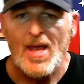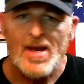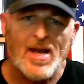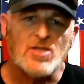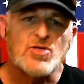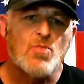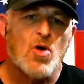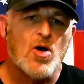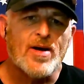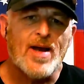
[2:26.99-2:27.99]
Now,
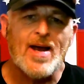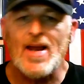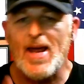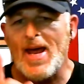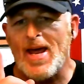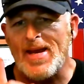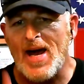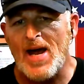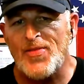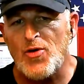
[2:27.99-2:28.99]
tomorrow night at
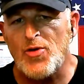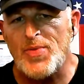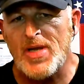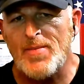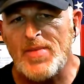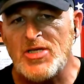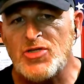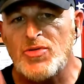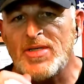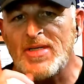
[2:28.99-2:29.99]
nine thirty p m
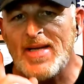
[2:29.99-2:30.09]
Eastern,